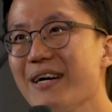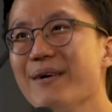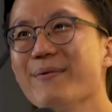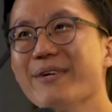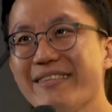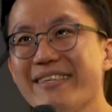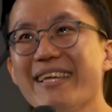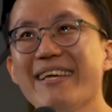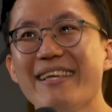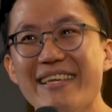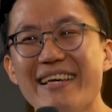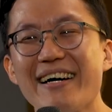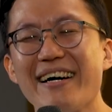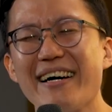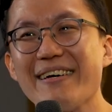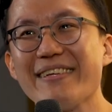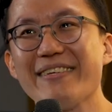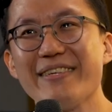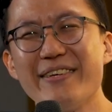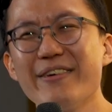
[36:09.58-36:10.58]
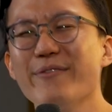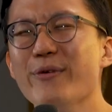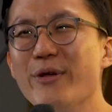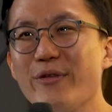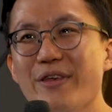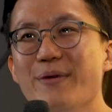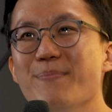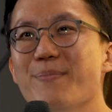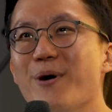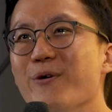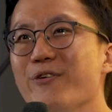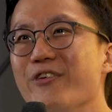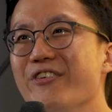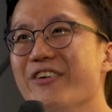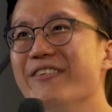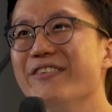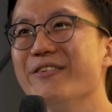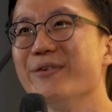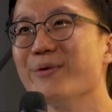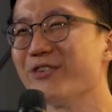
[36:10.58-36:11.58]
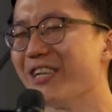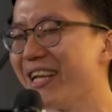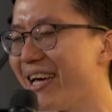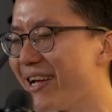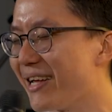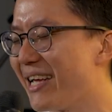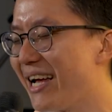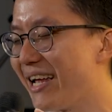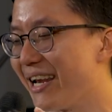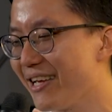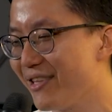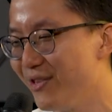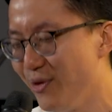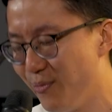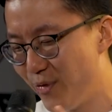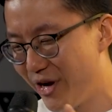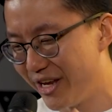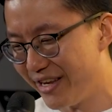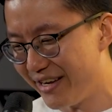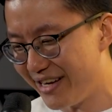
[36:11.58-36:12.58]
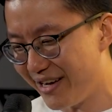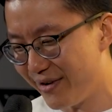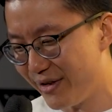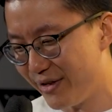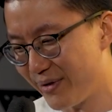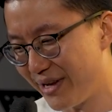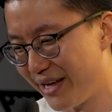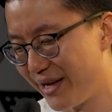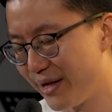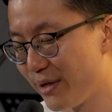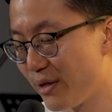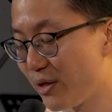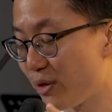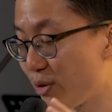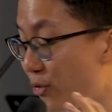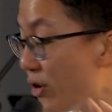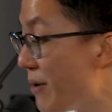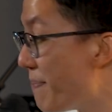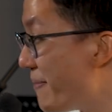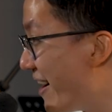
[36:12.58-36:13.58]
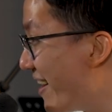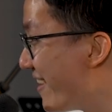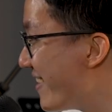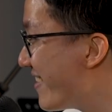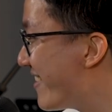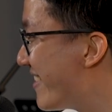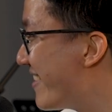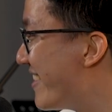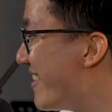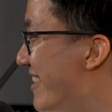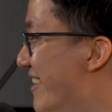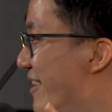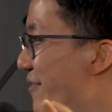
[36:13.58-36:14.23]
I would say, you know, with emotions, usually I like to break it down into like 3 parts.